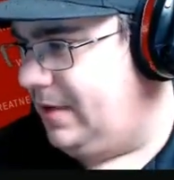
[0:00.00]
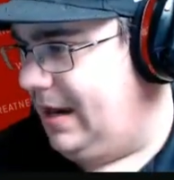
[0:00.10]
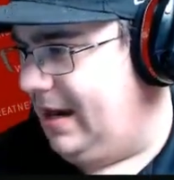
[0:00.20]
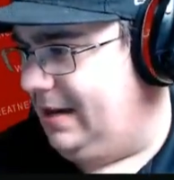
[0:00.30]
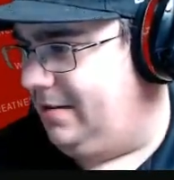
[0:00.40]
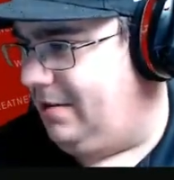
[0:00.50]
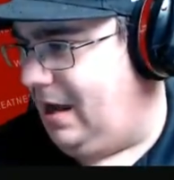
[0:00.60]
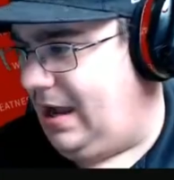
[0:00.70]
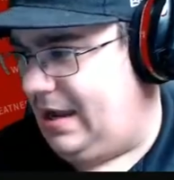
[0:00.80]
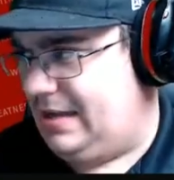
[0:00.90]
And
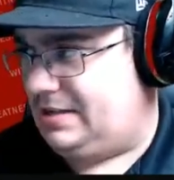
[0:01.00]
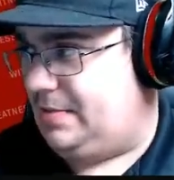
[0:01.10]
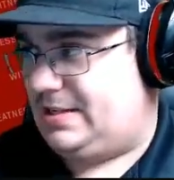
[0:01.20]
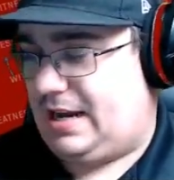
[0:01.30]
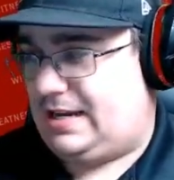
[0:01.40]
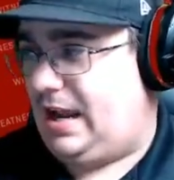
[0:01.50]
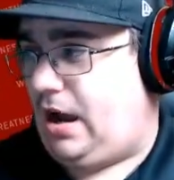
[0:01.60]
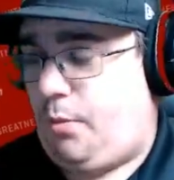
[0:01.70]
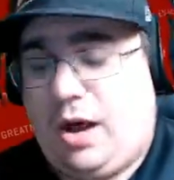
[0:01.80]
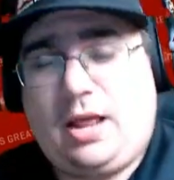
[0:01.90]
he's going to be taken down.
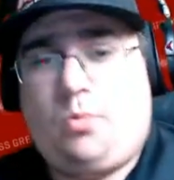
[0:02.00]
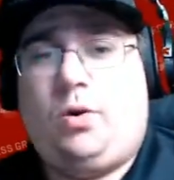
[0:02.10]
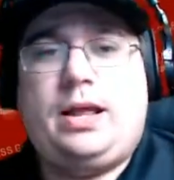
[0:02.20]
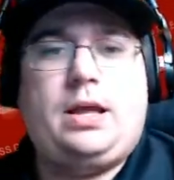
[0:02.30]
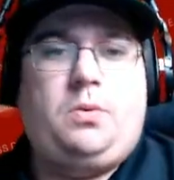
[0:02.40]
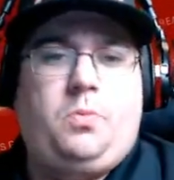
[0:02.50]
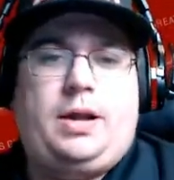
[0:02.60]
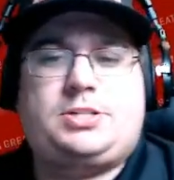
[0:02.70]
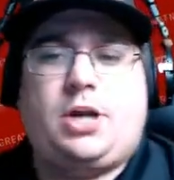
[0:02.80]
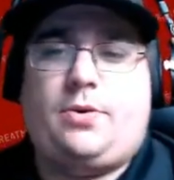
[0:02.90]
What
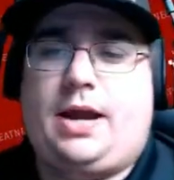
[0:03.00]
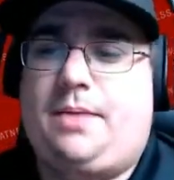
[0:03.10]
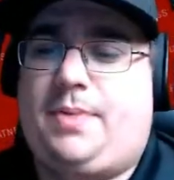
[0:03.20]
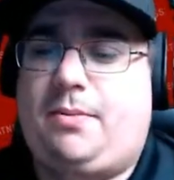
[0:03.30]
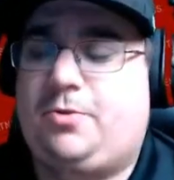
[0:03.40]
is going on, Bomber?